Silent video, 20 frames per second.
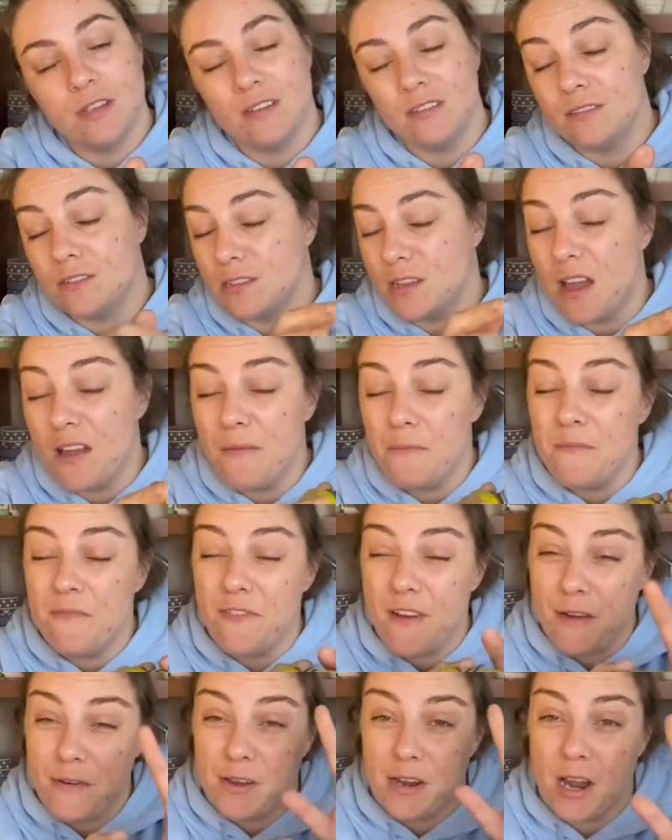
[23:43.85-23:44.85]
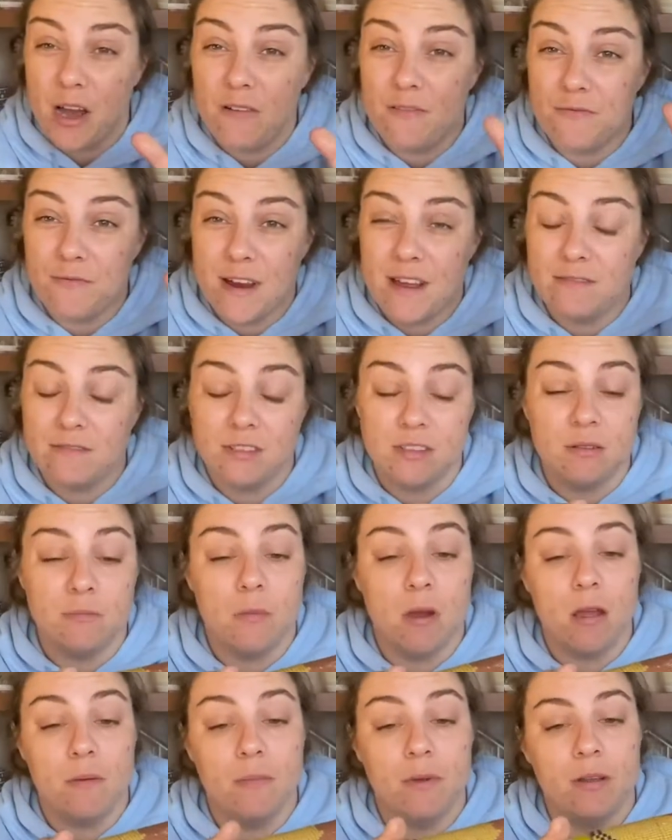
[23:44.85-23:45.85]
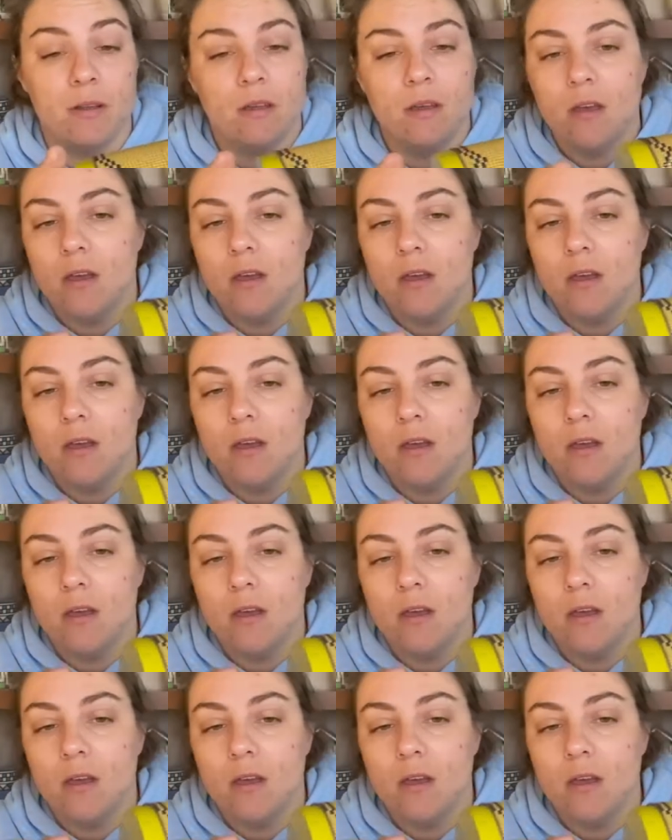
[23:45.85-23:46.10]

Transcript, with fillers: So I'm very low on rounds at the moment,